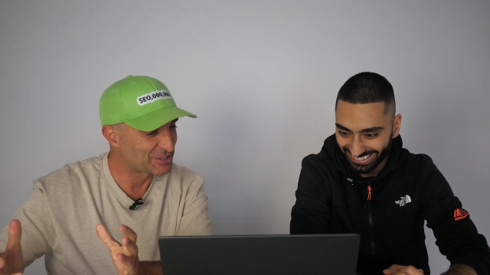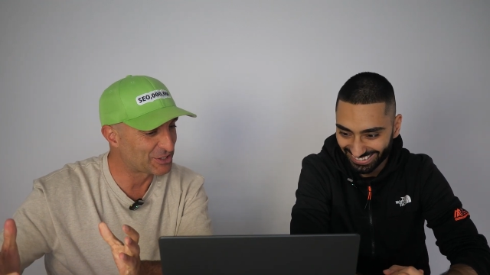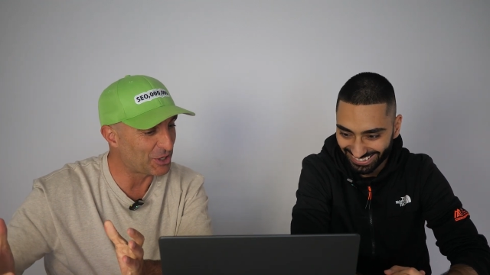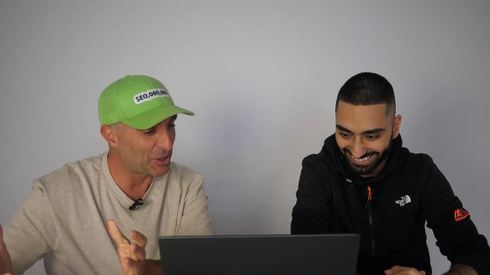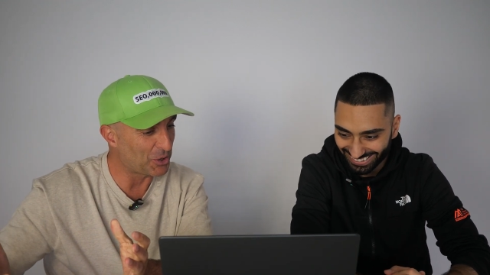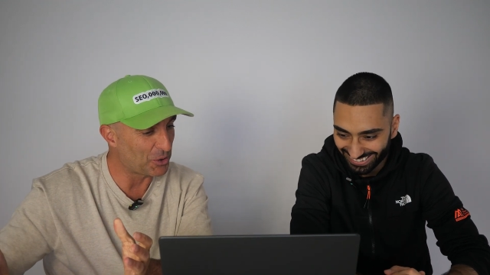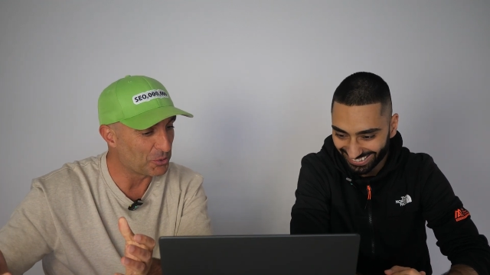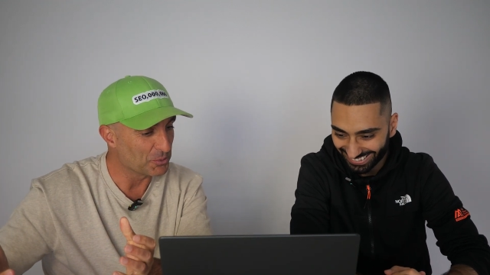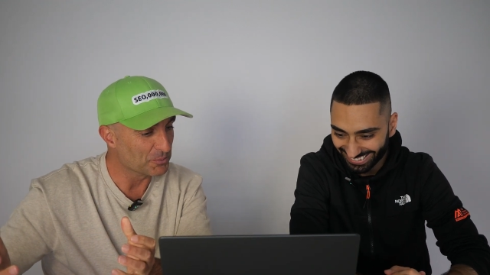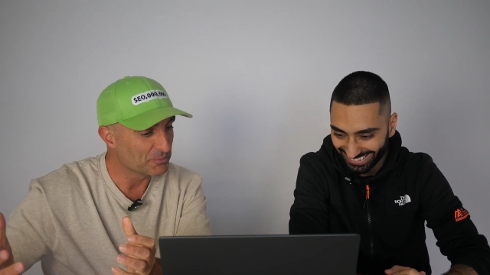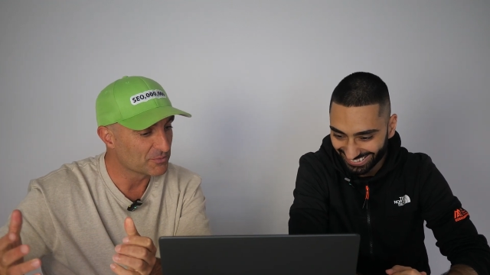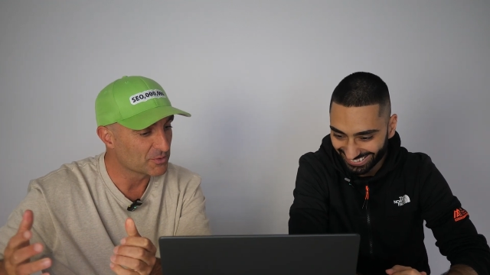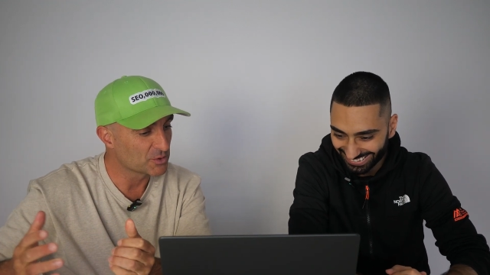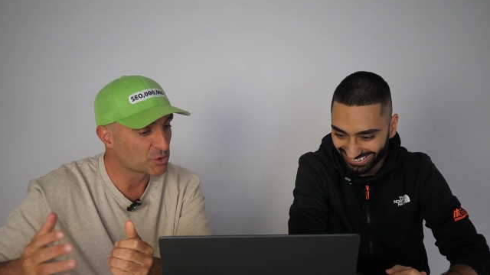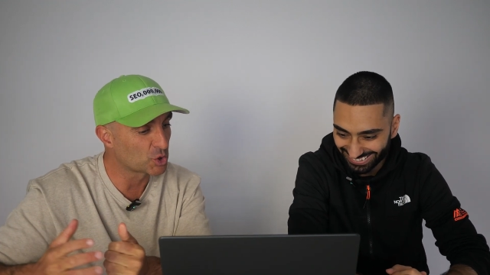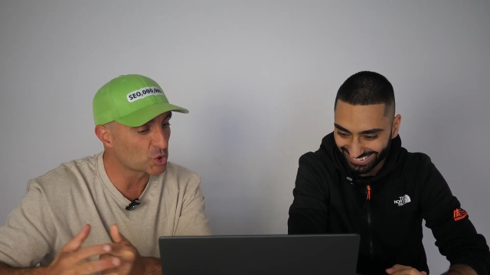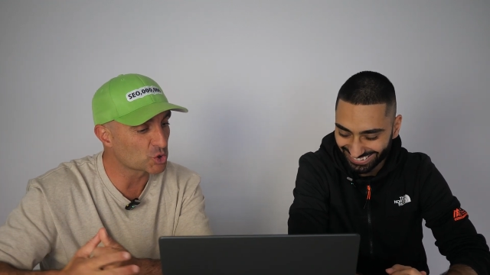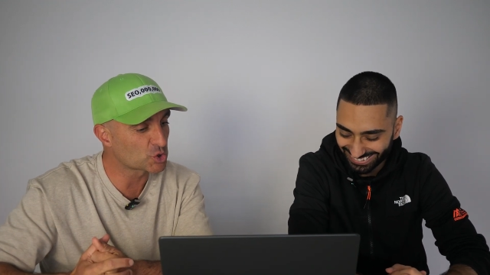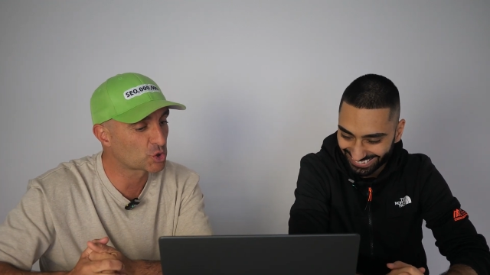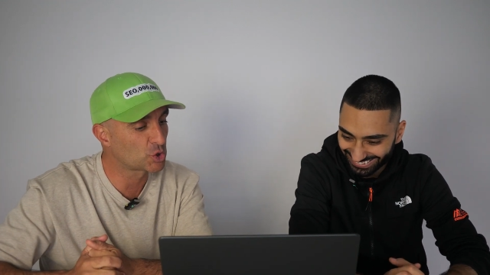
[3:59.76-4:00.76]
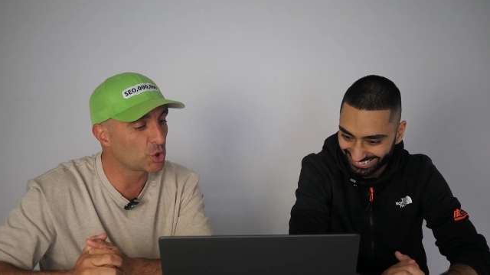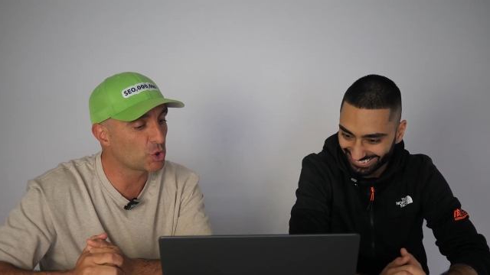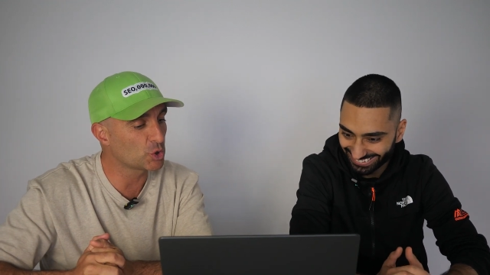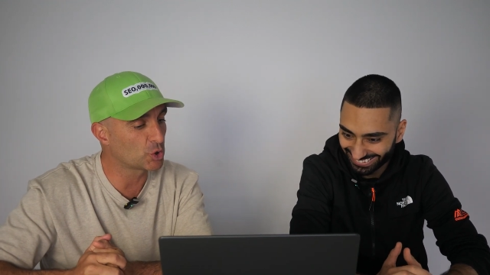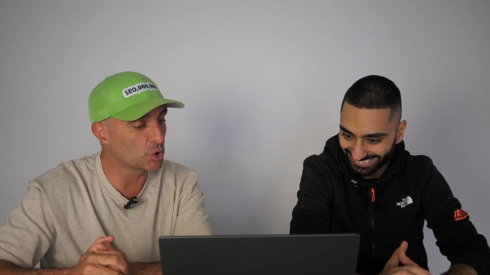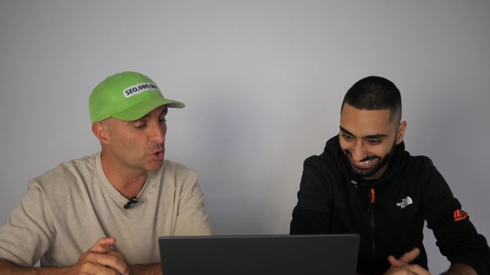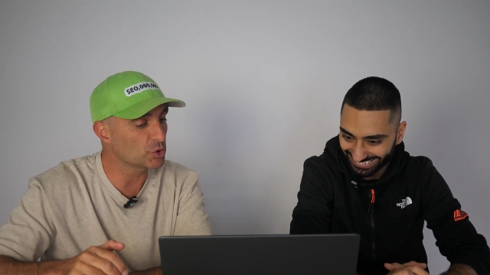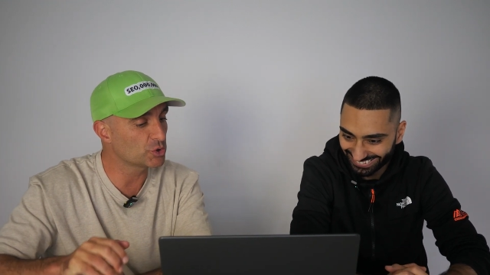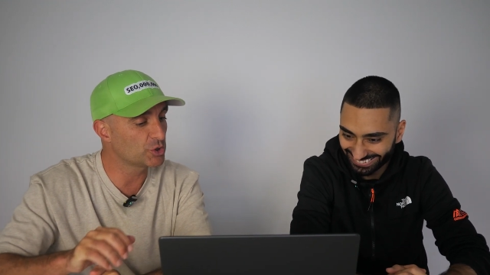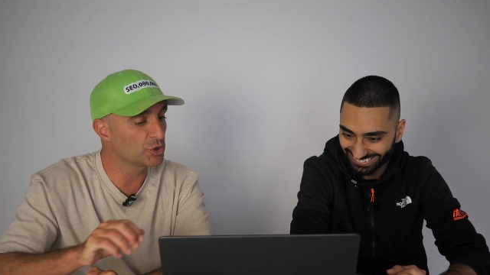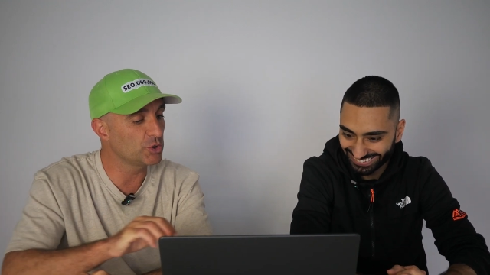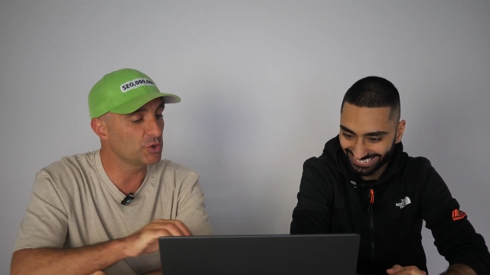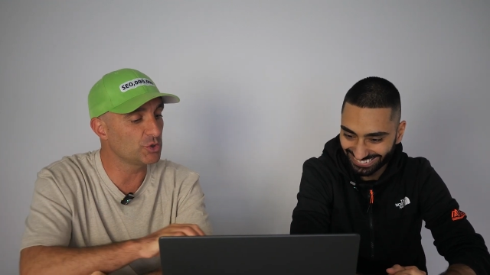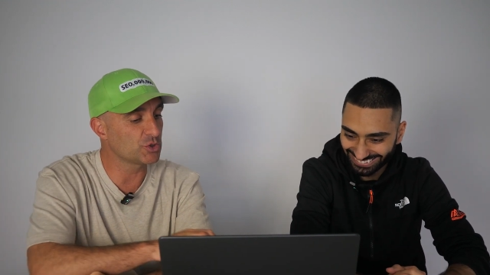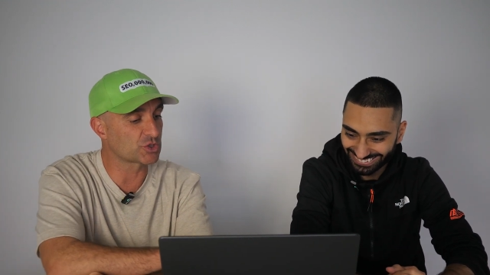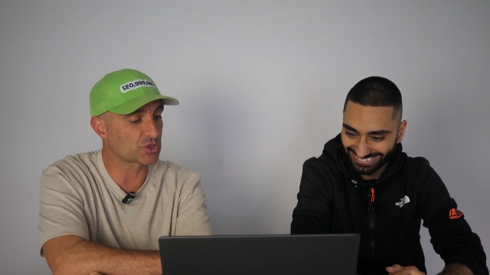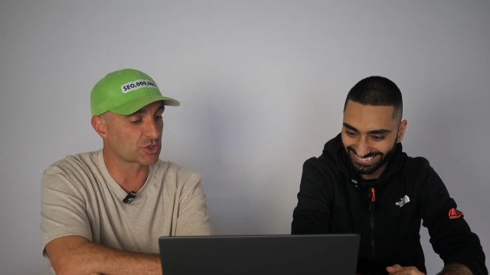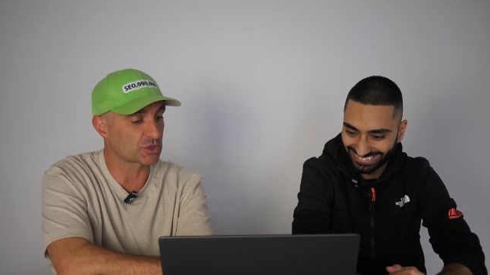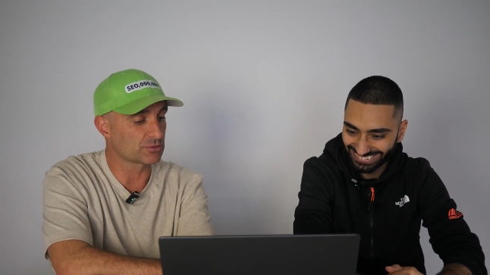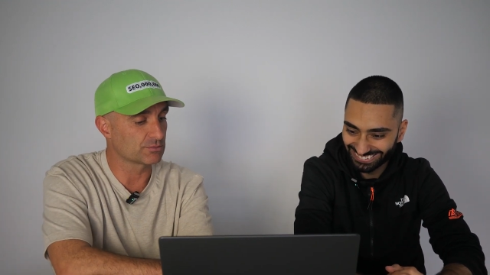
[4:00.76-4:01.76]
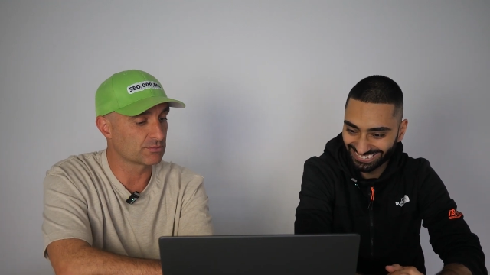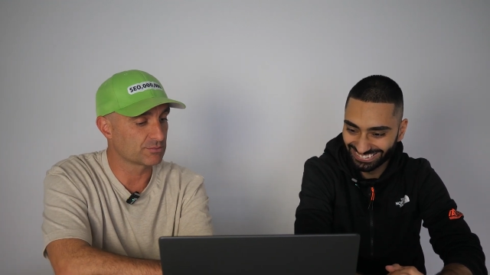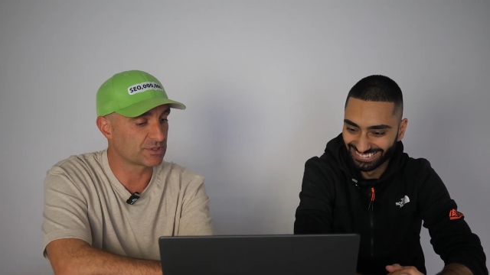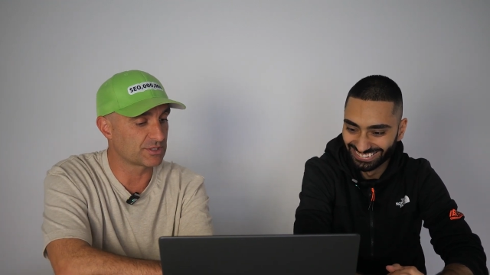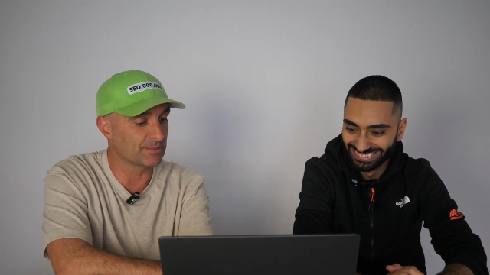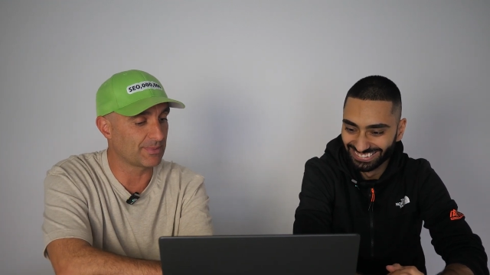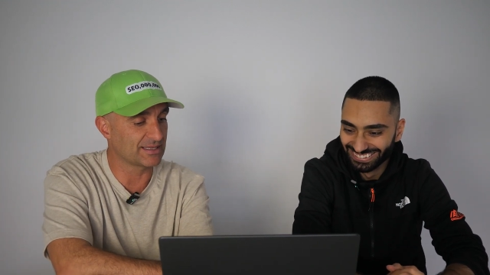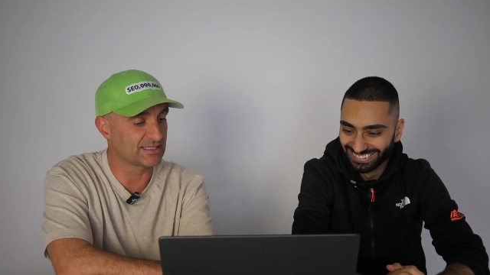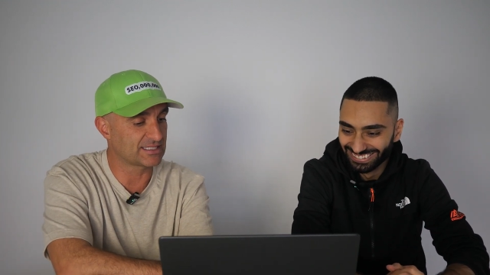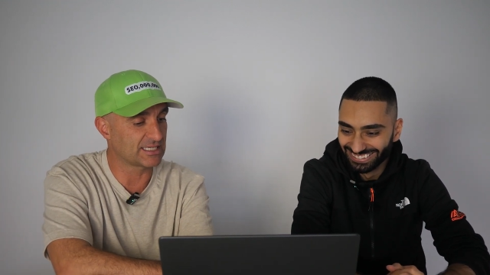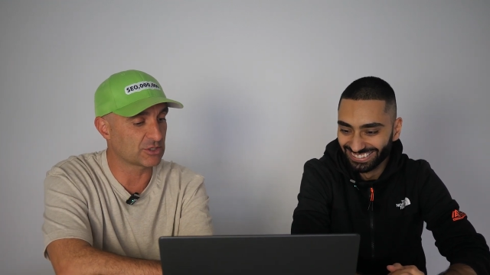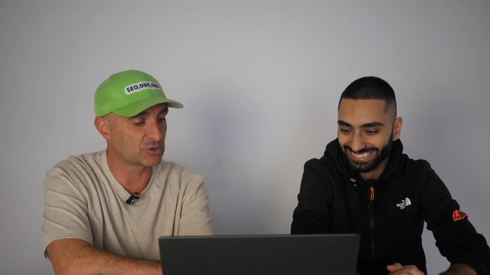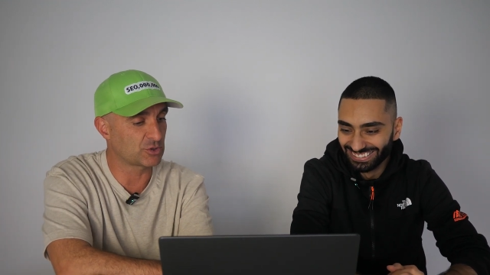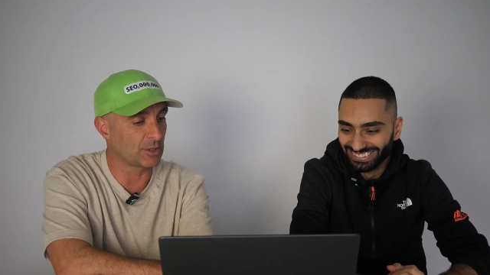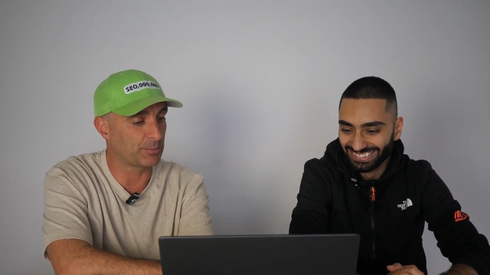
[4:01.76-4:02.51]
Speaker 1: so, does Google use semantic